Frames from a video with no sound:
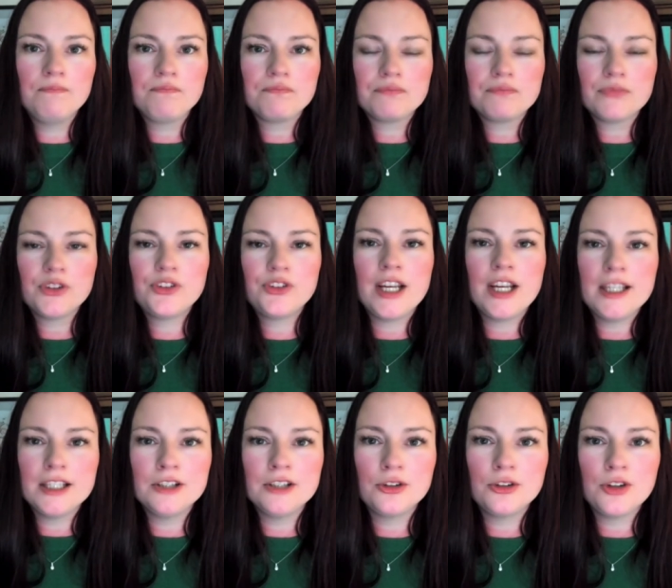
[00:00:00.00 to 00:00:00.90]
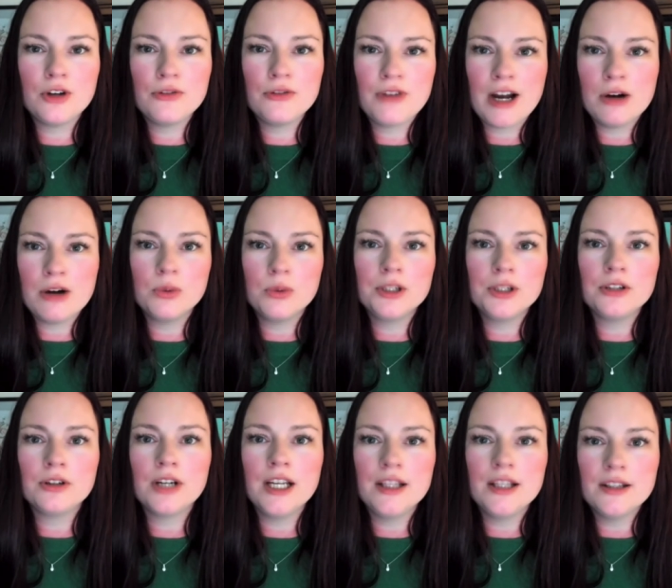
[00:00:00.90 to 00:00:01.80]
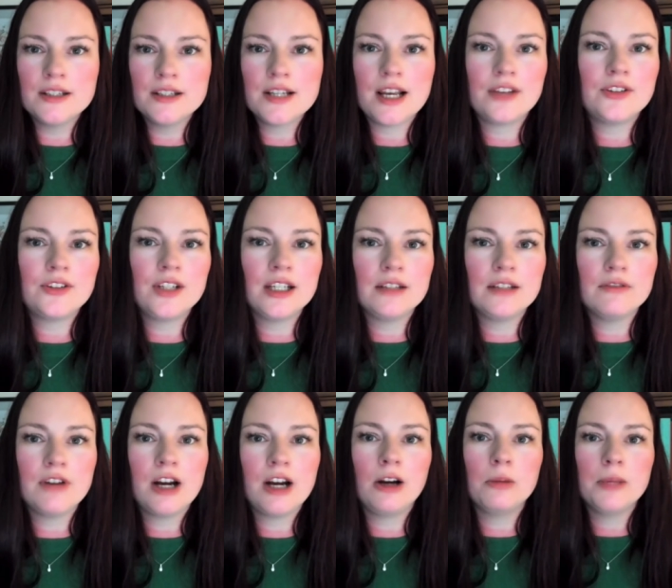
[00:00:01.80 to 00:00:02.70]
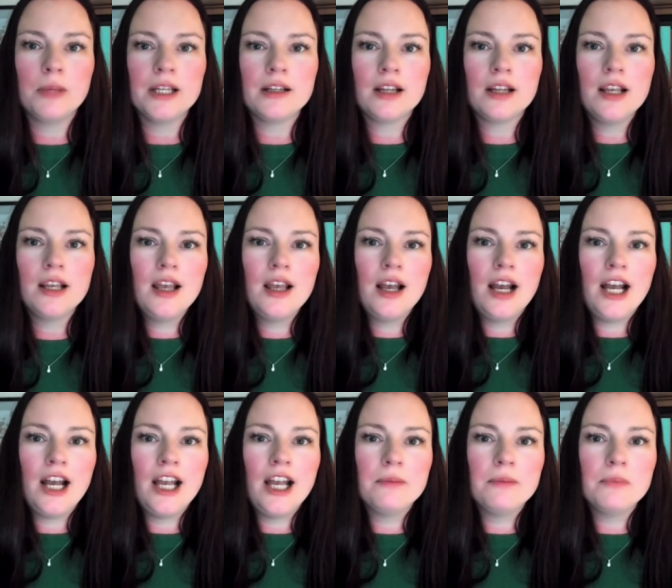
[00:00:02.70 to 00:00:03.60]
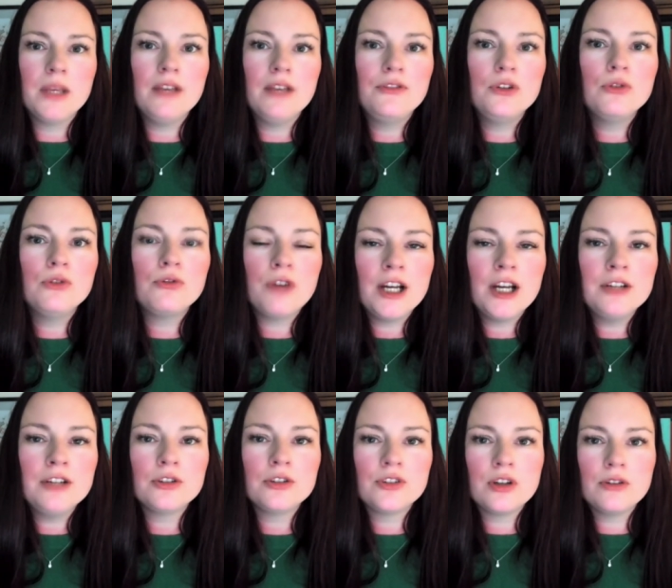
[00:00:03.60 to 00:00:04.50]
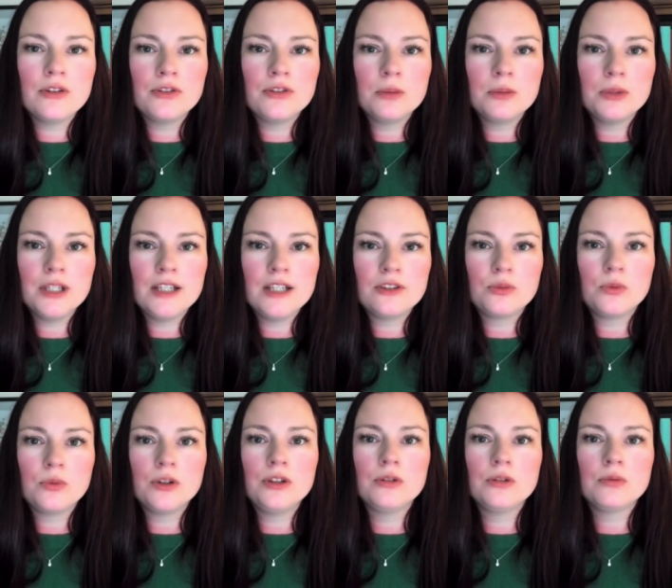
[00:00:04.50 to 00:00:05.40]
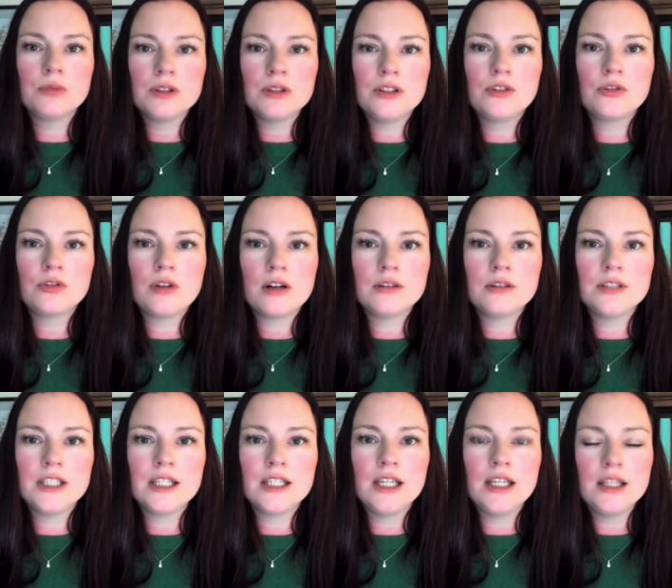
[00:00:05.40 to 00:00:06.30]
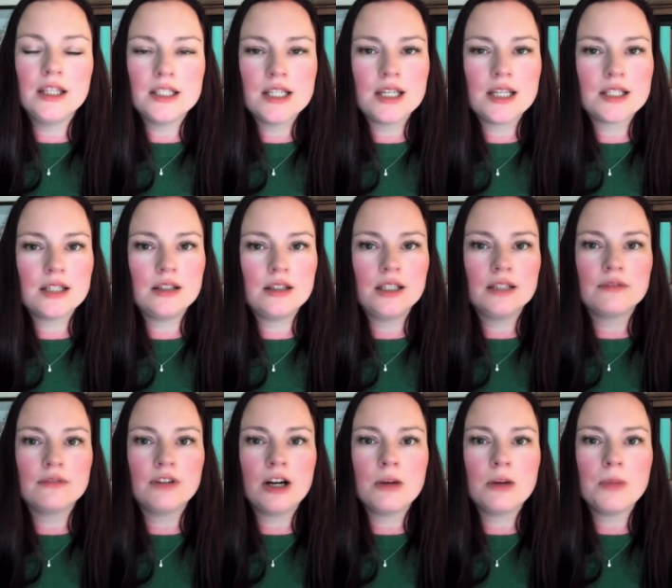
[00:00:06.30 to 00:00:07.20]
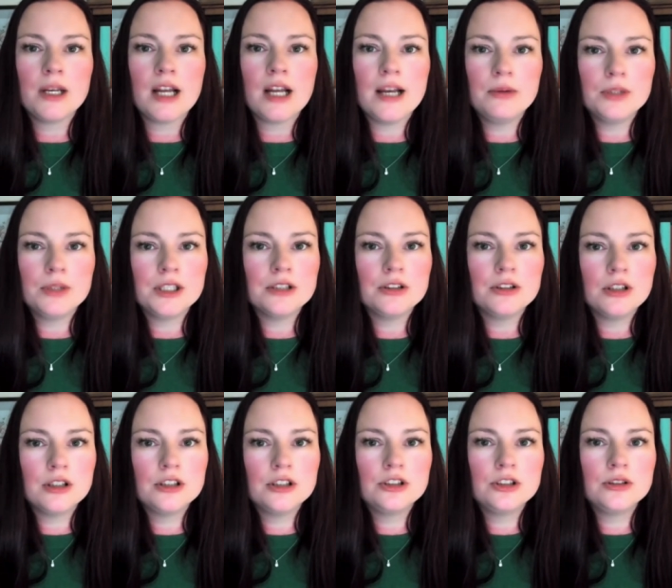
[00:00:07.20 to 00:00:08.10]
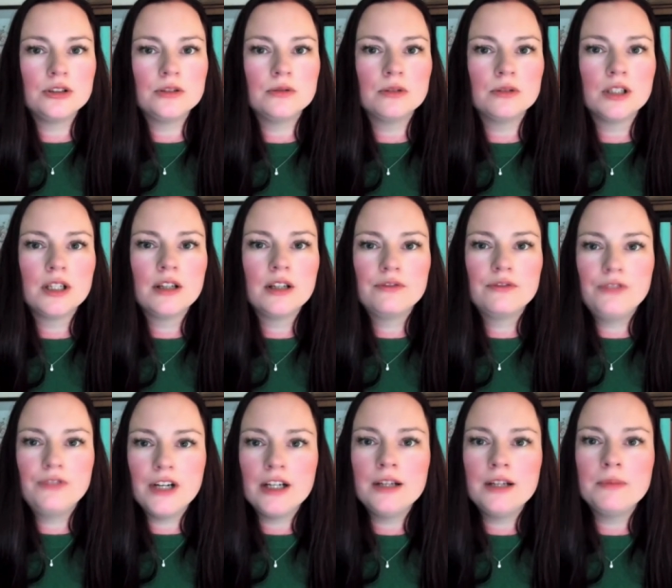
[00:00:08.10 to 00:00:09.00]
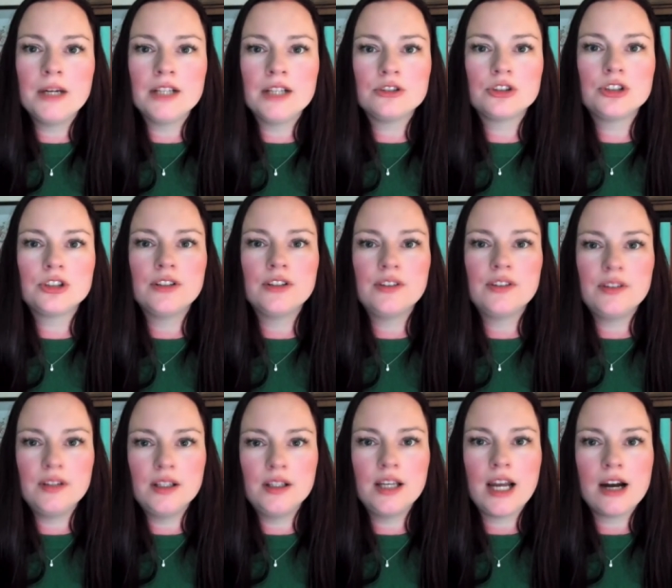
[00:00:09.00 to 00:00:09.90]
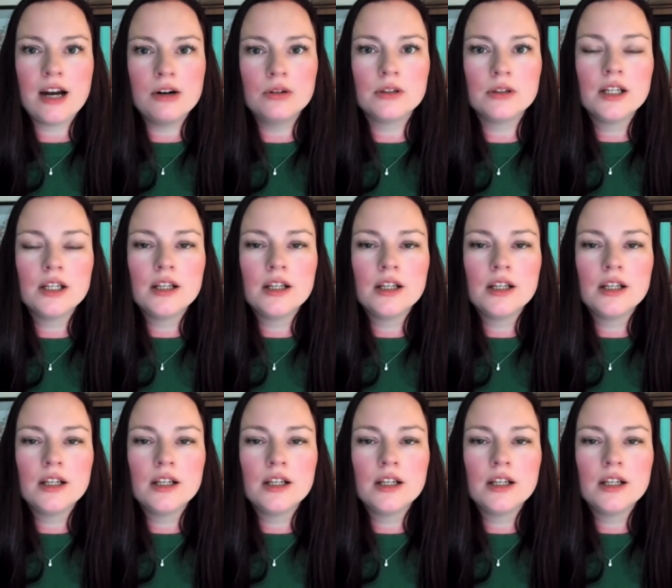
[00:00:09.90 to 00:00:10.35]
psyching yourself out when you're in the testing environment. If you find yourself in a place where you're really struggling in the testing environment, I would encourage you very much to seek out